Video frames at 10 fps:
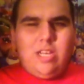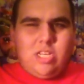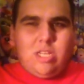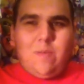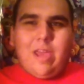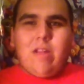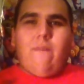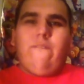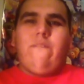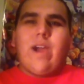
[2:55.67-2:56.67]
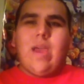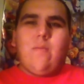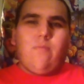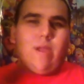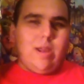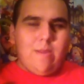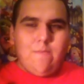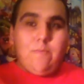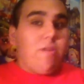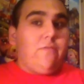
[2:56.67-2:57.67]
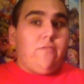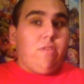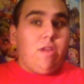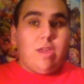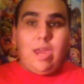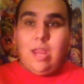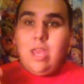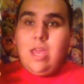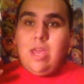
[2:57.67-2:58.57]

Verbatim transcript: just to make it all vibrant and beautiful looking.